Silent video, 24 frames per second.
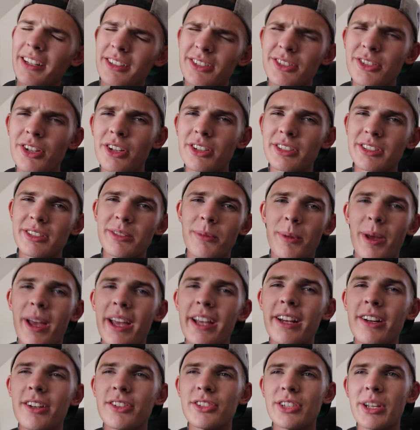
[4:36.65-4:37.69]
of stuck some
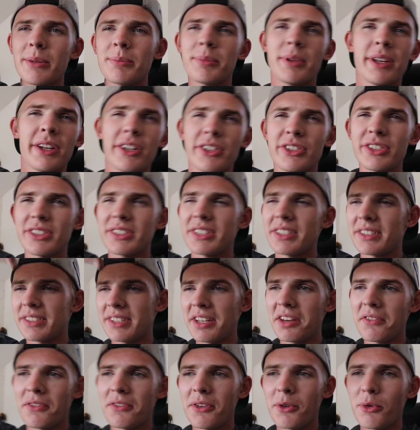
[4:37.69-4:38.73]
hangers up there just to
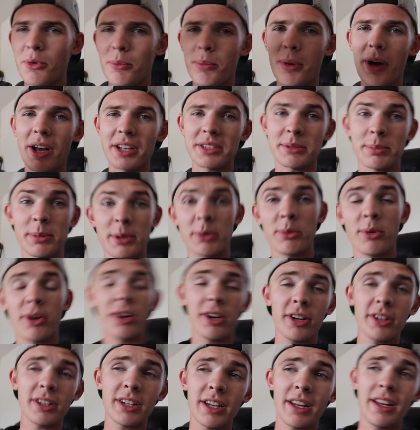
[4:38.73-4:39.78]
see if it would possibly
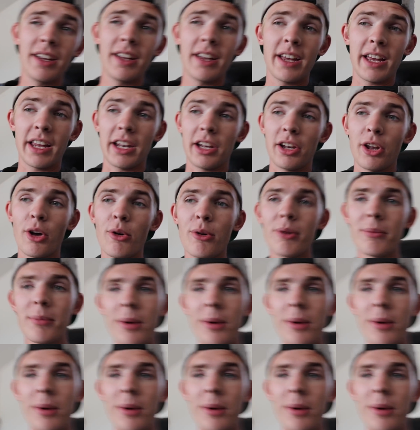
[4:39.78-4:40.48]
work, and lo and